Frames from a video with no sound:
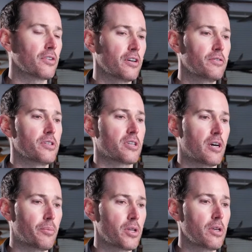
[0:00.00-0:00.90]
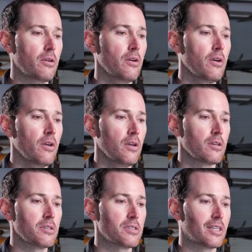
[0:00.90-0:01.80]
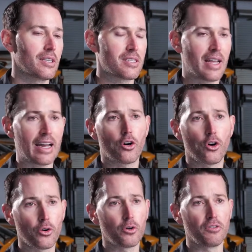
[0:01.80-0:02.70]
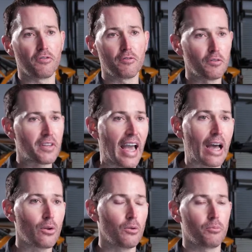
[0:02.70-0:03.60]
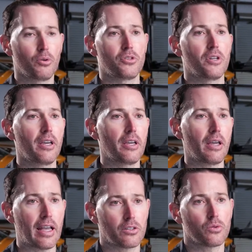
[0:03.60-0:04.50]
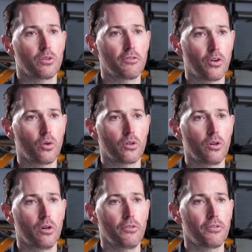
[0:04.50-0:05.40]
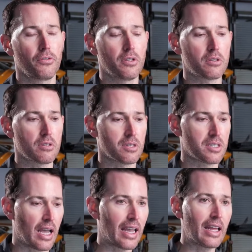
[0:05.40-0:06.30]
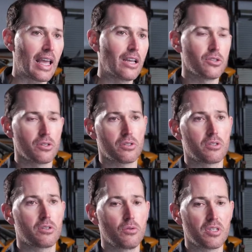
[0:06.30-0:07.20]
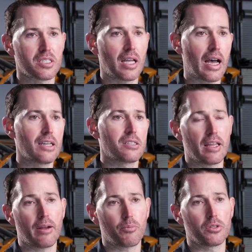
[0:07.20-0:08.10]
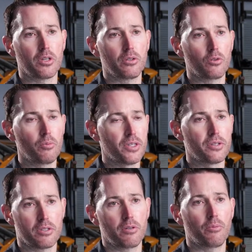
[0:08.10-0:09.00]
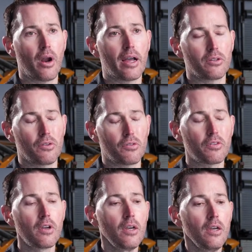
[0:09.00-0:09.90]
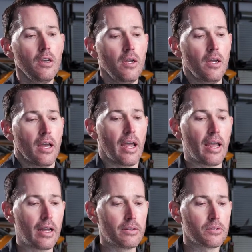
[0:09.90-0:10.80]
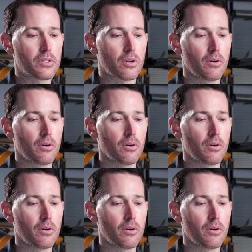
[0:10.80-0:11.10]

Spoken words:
of this company, is that it is not a herd of cattle per se answering phone calls. It's assigned agents to the size of that particular business and practice. And